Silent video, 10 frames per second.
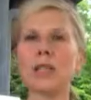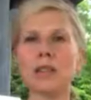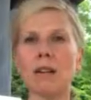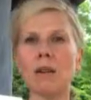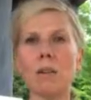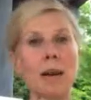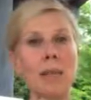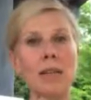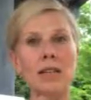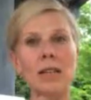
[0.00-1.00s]
we start
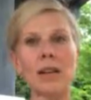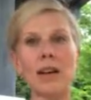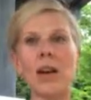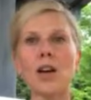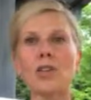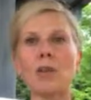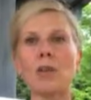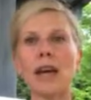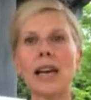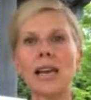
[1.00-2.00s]
babies on
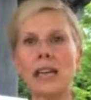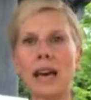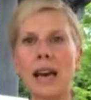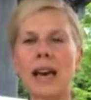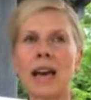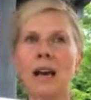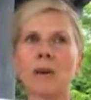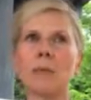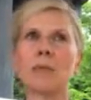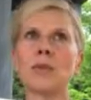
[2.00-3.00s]
so like
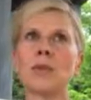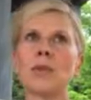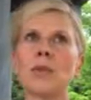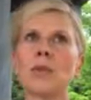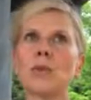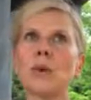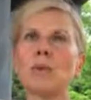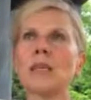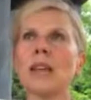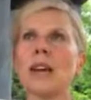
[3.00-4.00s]
yams or sweet
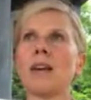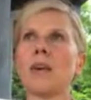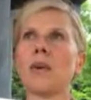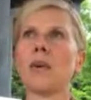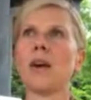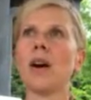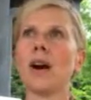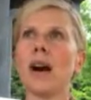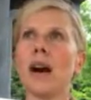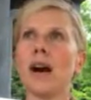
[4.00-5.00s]
potato
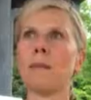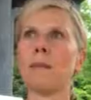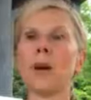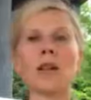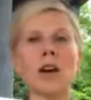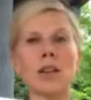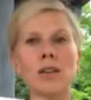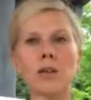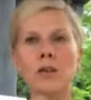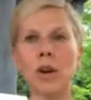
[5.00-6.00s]
um, a lot of
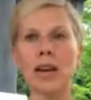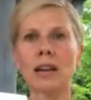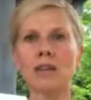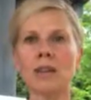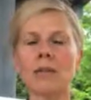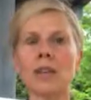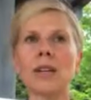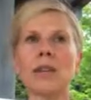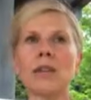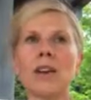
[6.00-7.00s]
those grains, they're
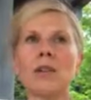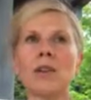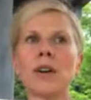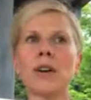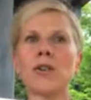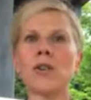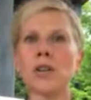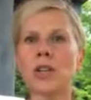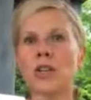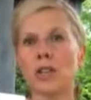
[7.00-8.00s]
very, they're very
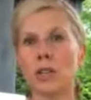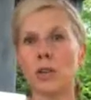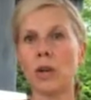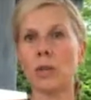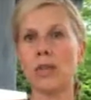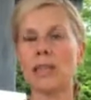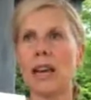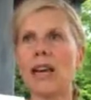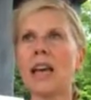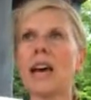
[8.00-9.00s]
nourishing sweet, we'd
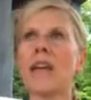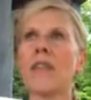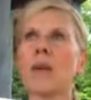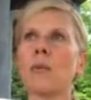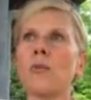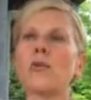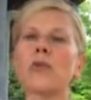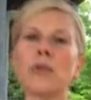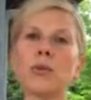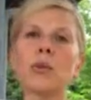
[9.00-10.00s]
say. And then
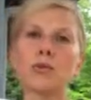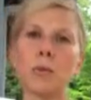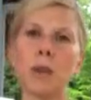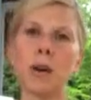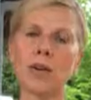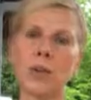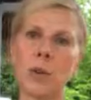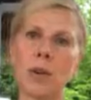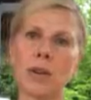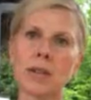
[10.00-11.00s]
fruits would be
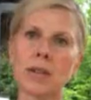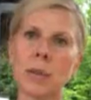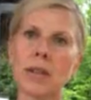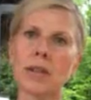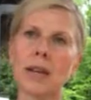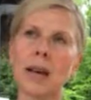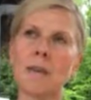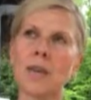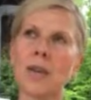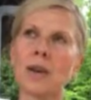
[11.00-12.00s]
also be a sweet.
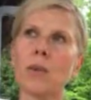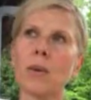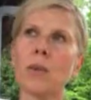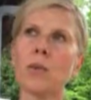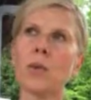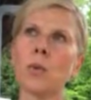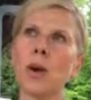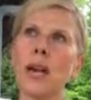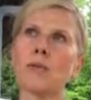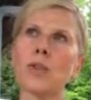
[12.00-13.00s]
Um, we don't
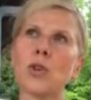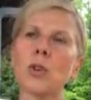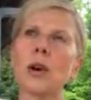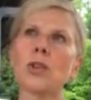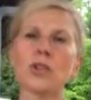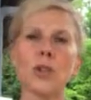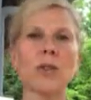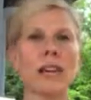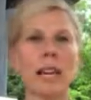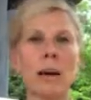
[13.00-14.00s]
want to have too much. There should
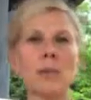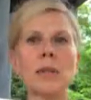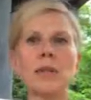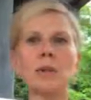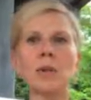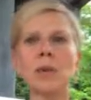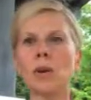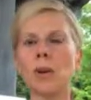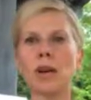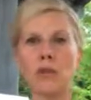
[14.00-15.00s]
be like an empty sweet. We
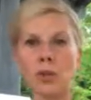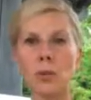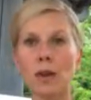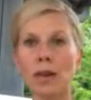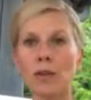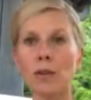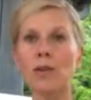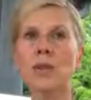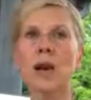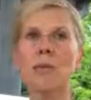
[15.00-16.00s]
don't want to have too many of
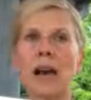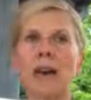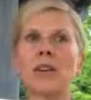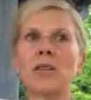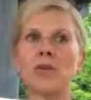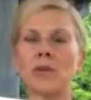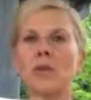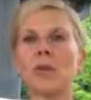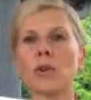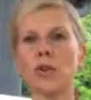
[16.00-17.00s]
those, but having a few
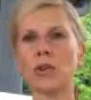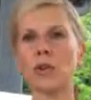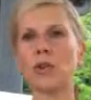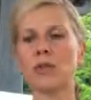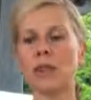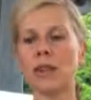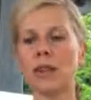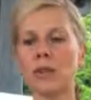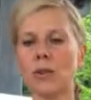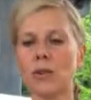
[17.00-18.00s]
of those is, is
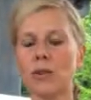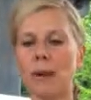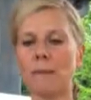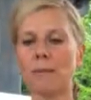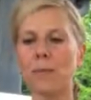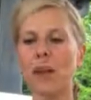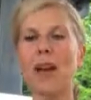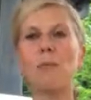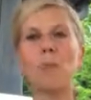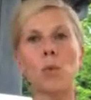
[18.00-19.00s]
very sort of um,
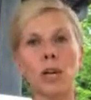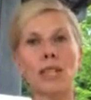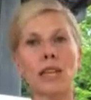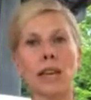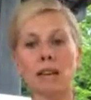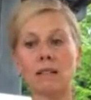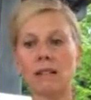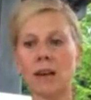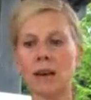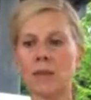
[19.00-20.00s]
moistening
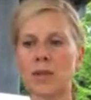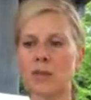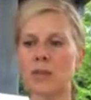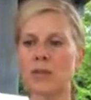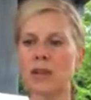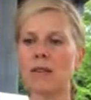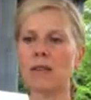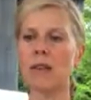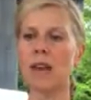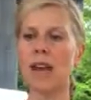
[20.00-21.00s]
um, the sweet
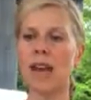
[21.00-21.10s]
flavor.